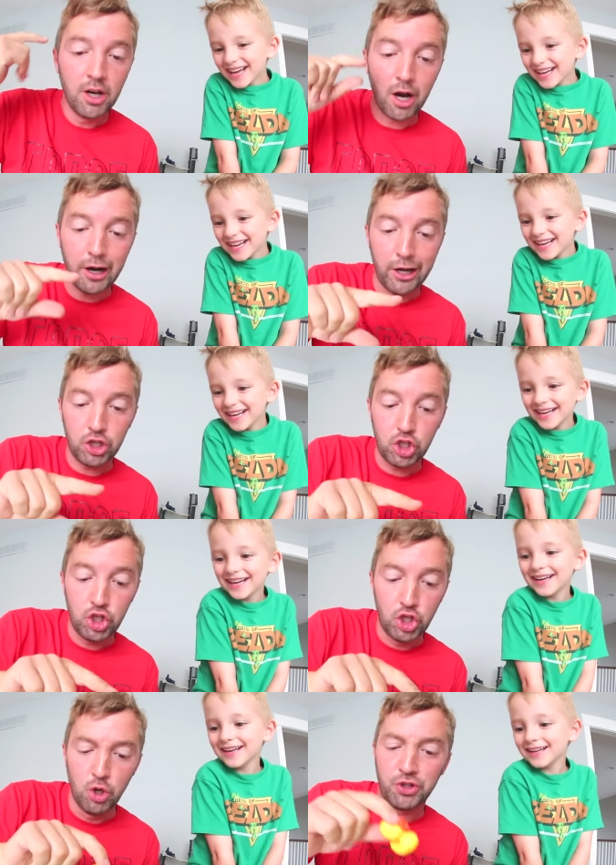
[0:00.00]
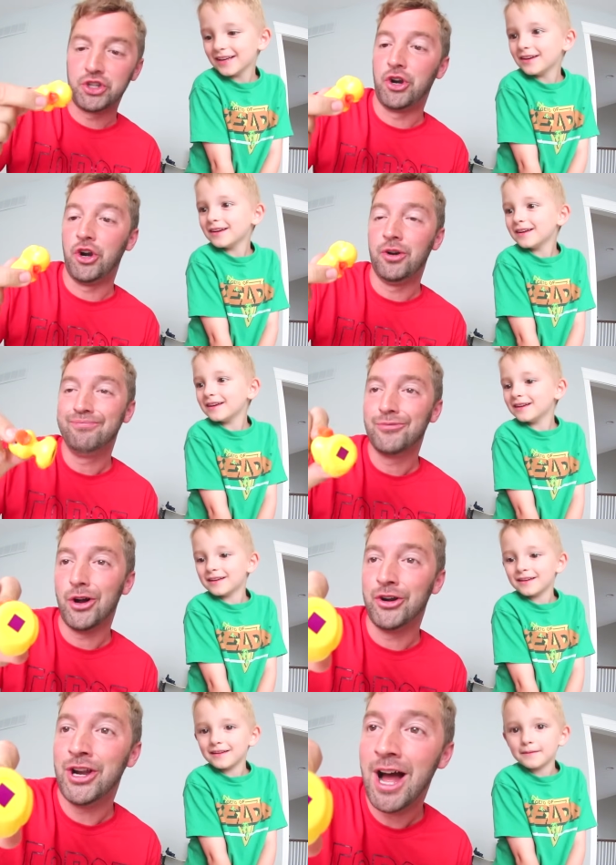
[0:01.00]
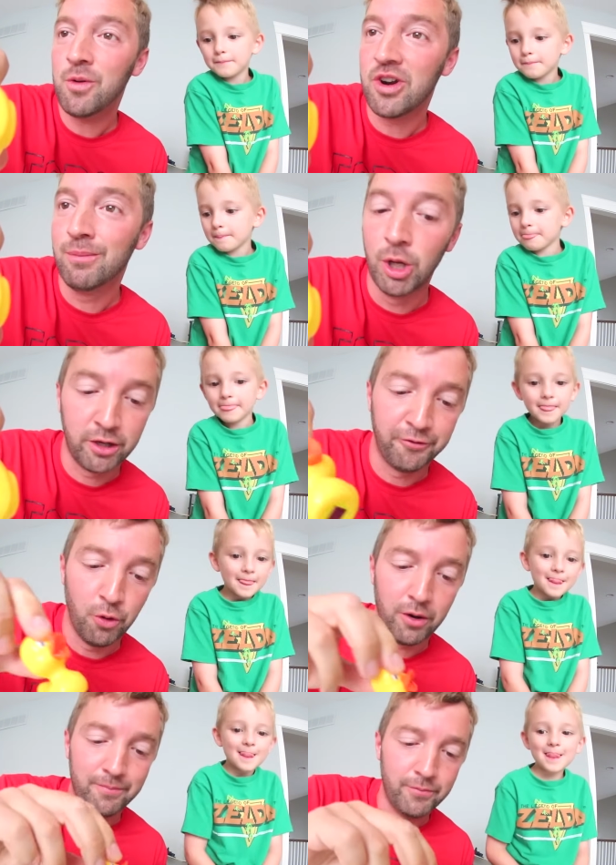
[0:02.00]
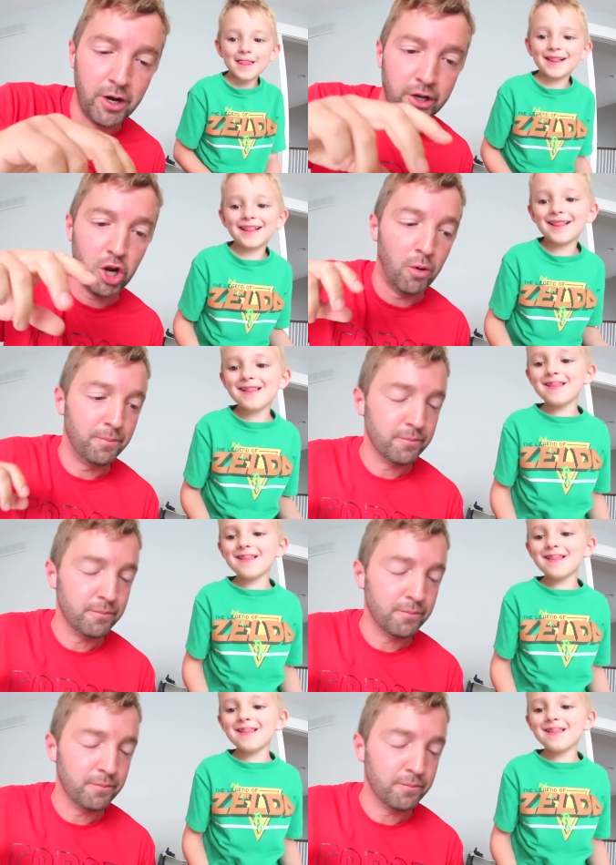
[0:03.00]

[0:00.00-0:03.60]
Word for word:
Speaker 1: All right, you, sir, are not what I'm looking for. All right, go.